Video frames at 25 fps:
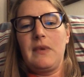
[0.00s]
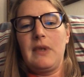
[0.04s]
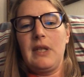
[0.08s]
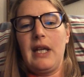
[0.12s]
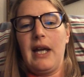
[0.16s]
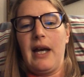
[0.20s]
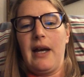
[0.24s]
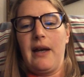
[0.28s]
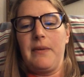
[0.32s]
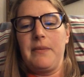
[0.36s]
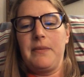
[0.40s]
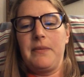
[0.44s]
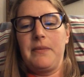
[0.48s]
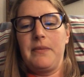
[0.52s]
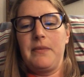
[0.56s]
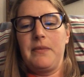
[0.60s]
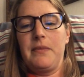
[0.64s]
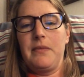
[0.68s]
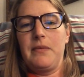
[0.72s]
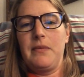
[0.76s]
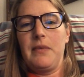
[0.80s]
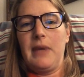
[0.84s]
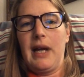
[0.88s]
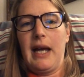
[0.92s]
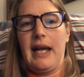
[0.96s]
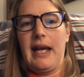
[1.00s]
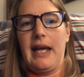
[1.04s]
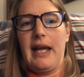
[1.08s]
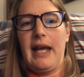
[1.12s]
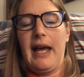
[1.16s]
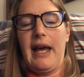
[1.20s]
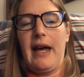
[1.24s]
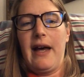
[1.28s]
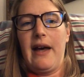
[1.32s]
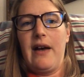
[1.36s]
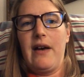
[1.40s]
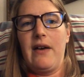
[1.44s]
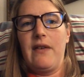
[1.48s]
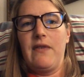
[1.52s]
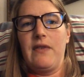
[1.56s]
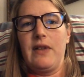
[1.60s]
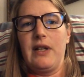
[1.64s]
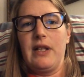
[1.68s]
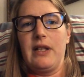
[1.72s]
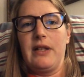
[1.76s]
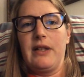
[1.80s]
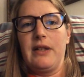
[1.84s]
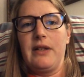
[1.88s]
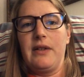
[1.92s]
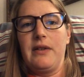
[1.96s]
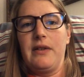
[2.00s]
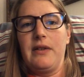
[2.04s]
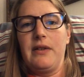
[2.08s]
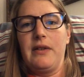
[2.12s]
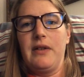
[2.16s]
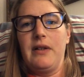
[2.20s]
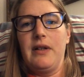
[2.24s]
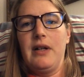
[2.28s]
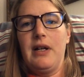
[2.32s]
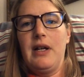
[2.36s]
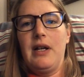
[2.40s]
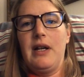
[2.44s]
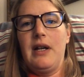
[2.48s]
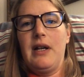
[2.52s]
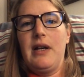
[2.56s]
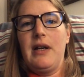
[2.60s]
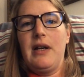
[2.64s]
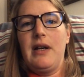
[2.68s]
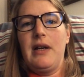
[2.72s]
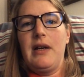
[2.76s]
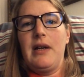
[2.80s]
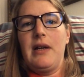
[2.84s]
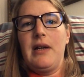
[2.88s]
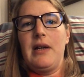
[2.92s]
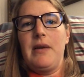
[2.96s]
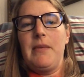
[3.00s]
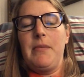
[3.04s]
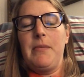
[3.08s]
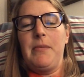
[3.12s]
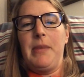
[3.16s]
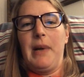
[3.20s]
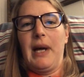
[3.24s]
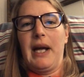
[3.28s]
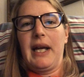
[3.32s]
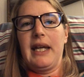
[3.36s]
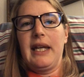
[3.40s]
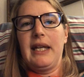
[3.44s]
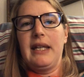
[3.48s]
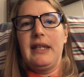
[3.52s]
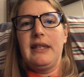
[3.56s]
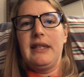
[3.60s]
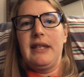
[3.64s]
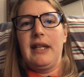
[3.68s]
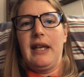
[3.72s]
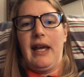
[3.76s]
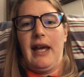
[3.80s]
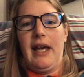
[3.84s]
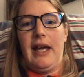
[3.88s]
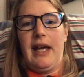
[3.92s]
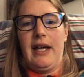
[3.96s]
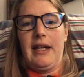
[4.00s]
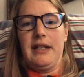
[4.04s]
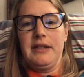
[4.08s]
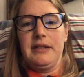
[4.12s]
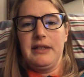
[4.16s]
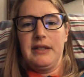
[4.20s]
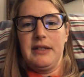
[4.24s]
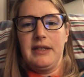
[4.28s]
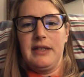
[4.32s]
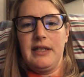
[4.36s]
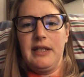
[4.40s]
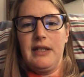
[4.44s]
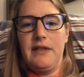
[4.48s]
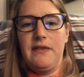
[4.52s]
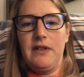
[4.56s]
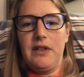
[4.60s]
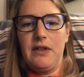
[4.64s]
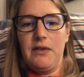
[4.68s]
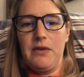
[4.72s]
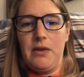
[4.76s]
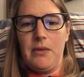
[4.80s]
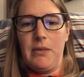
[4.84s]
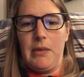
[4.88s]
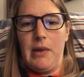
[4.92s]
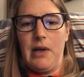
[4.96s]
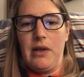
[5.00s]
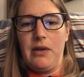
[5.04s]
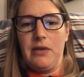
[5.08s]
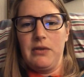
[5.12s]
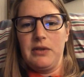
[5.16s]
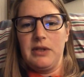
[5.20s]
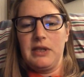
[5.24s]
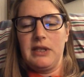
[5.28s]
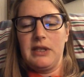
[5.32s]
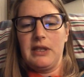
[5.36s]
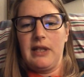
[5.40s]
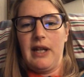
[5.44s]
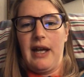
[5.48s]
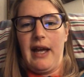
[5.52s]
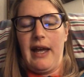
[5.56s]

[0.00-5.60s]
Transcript: Yeah, I have a little bucket that has TV remotes.